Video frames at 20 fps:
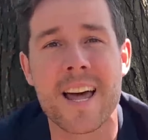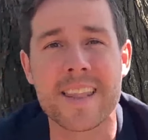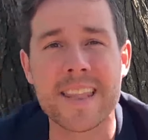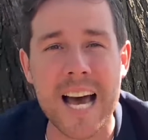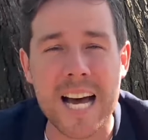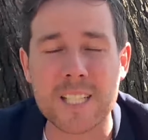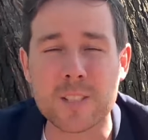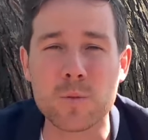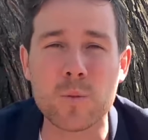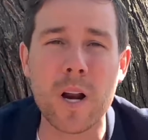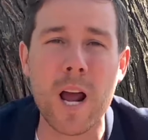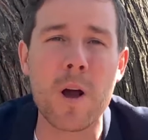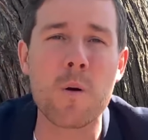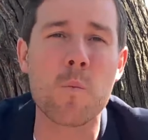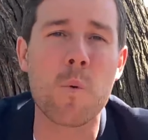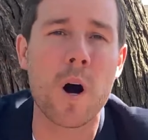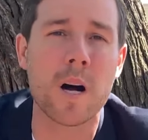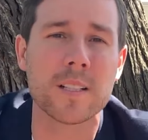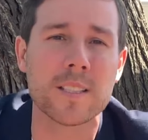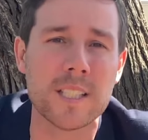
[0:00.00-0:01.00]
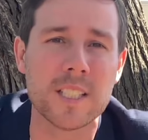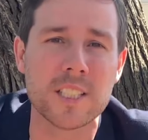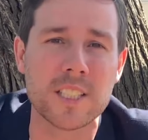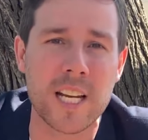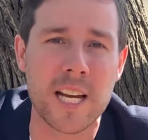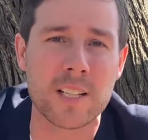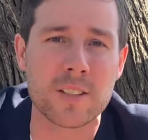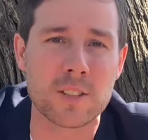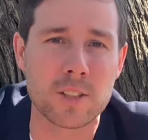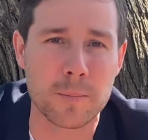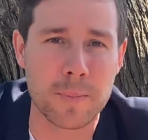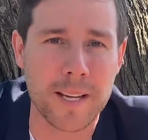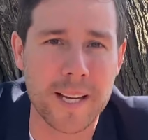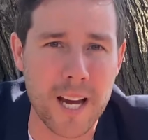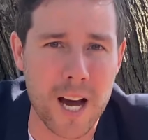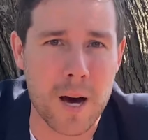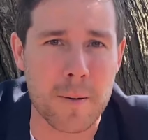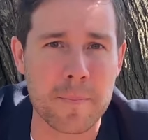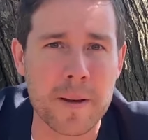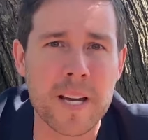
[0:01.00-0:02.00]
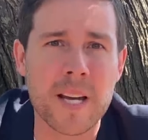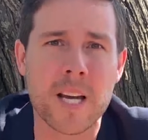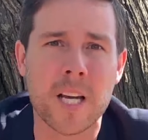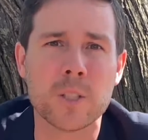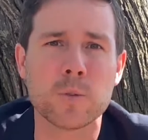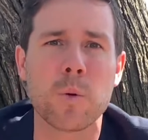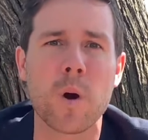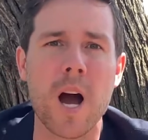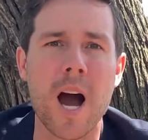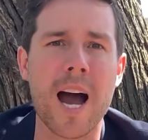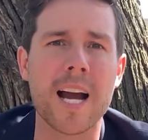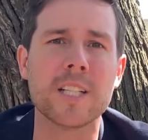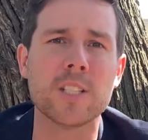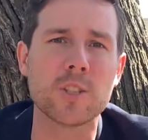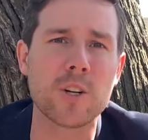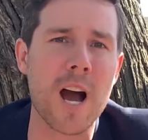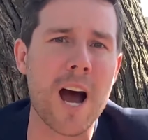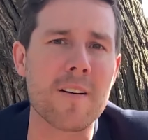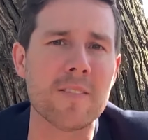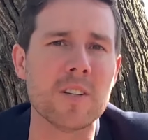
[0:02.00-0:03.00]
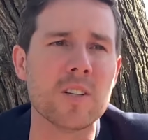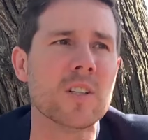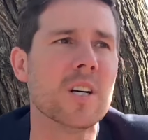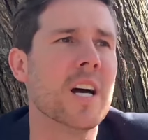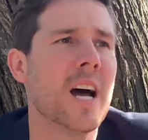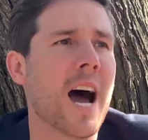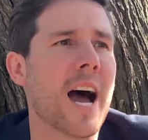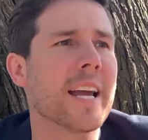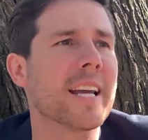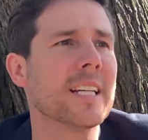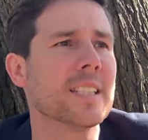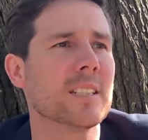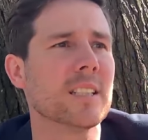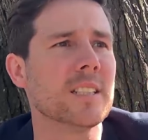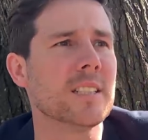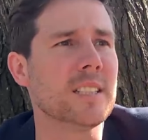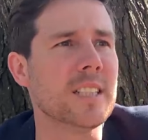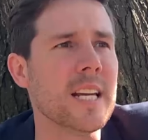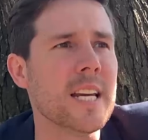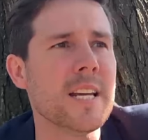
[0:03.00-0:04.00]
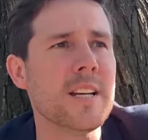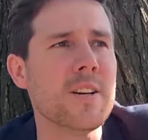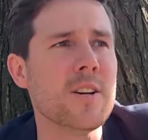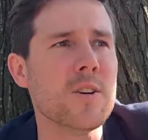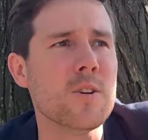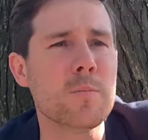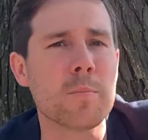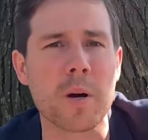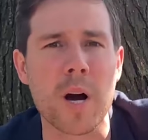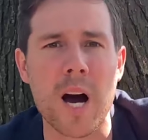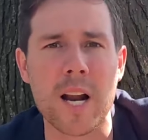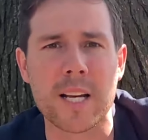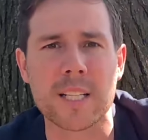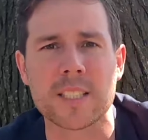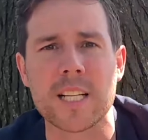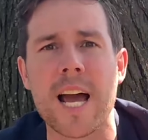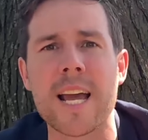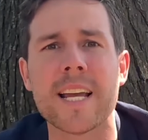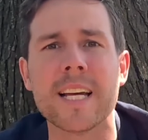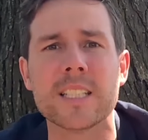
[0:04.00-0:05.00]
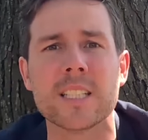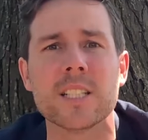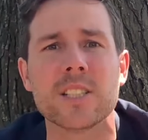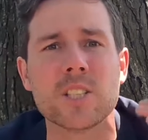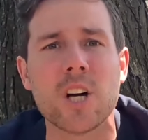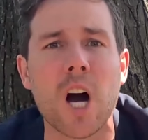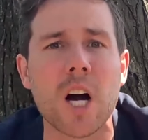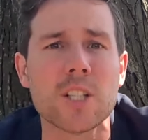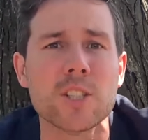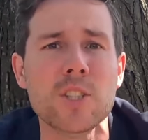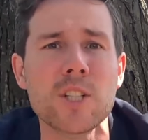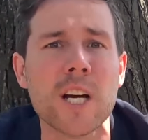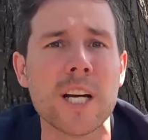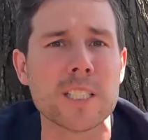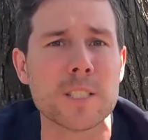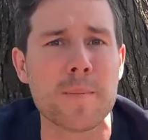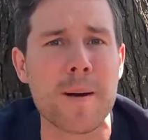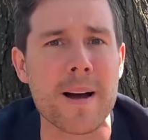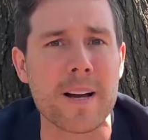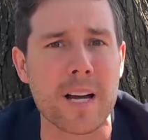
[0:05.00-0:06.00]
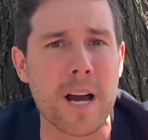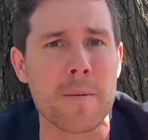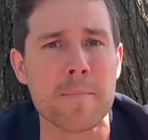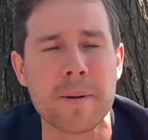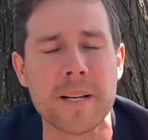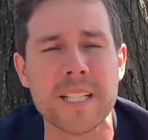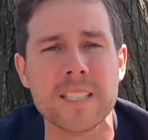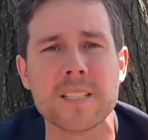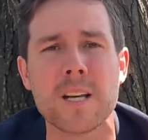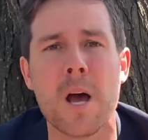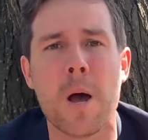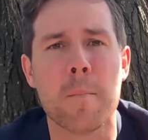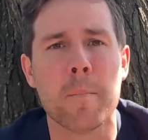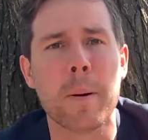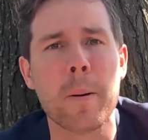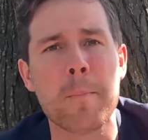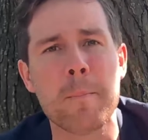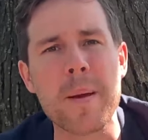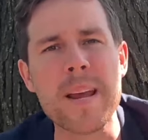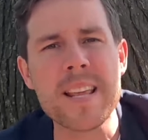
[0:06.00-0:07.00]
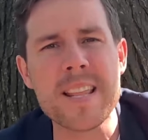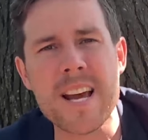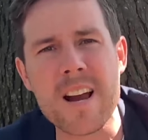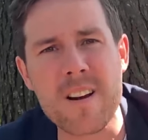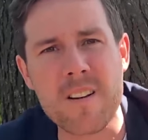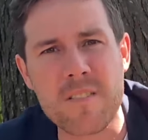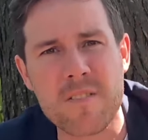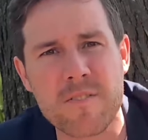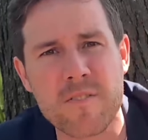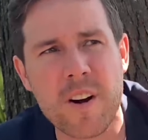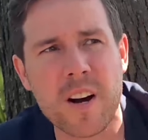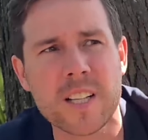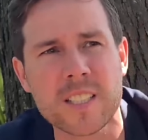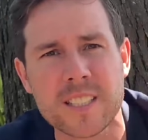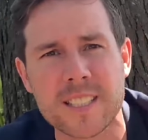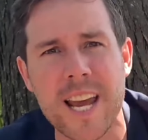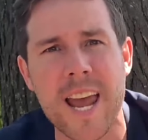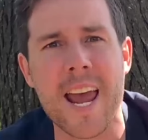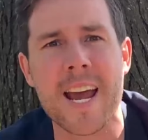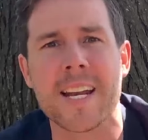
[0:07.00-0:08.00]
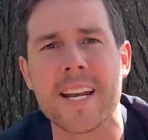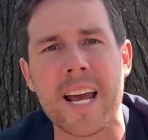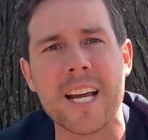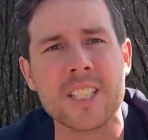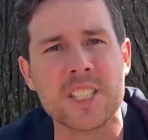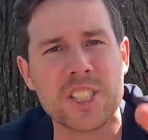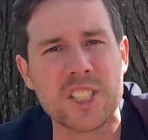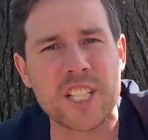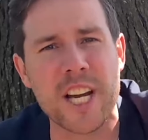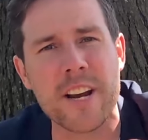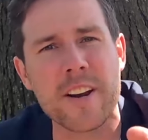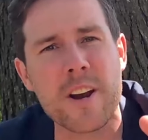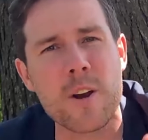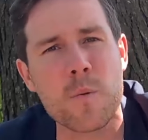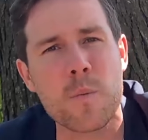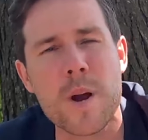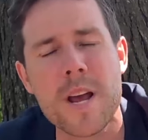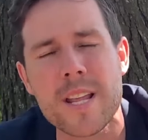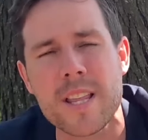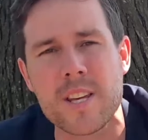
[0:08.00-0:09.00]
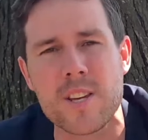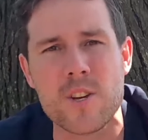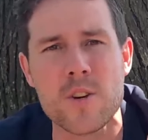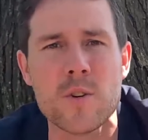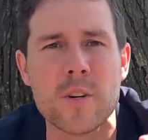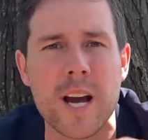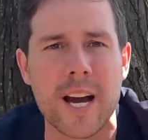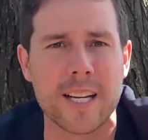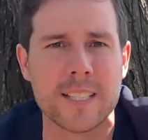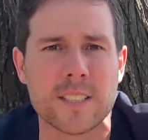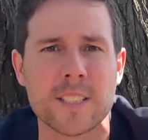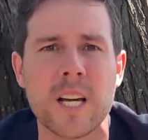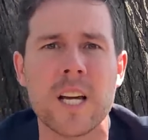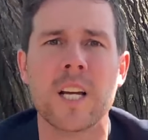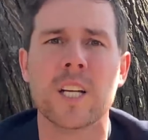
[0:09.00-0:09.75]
That's what I want this channel to become, is where I travel, I get to see new products, I get to talk to you guys about companies, but be there firsthand and share it with you guys.